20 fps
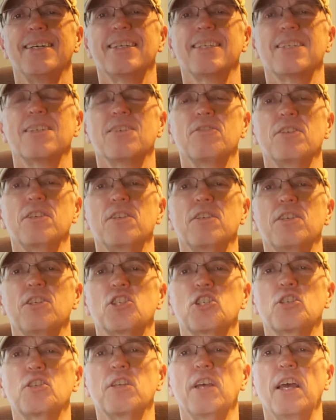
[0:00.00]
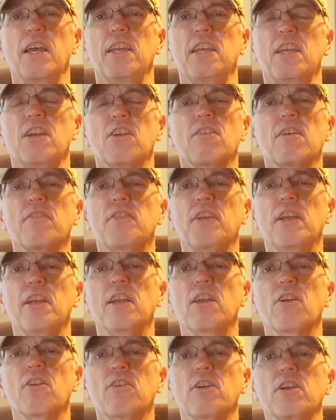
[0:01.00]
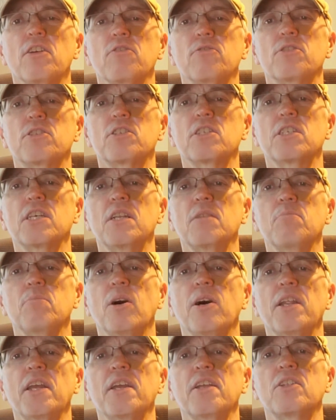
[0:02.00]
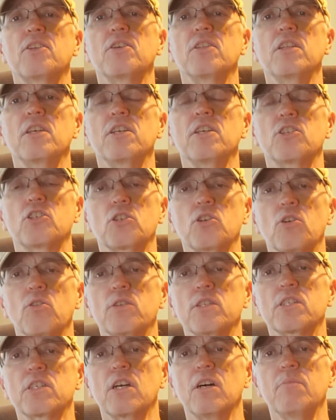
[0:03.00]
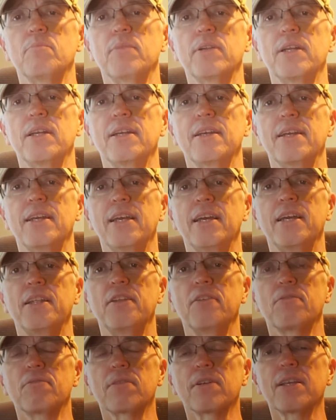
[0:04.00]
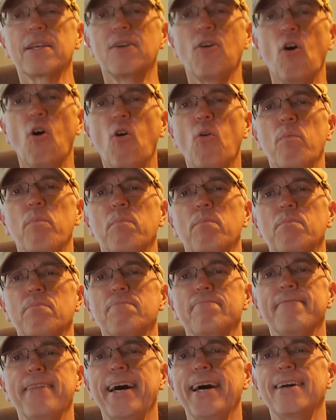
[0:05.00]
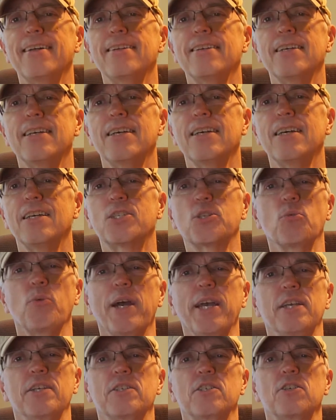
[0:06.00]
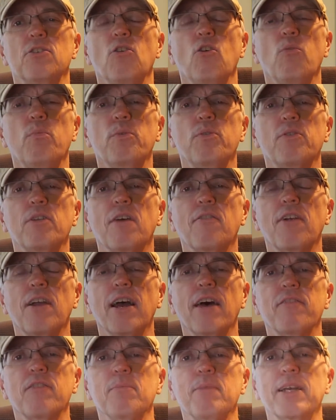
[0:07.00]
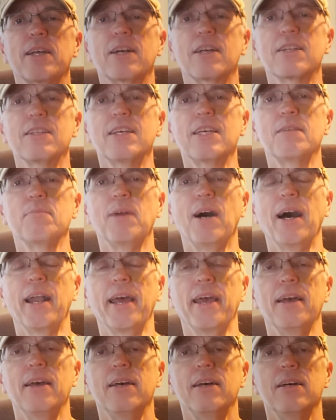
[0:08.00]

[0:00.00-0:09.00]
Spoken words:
You year after year you send money to the insurance company and you really hope that it's a waste. You hope you never have to make a claim on it.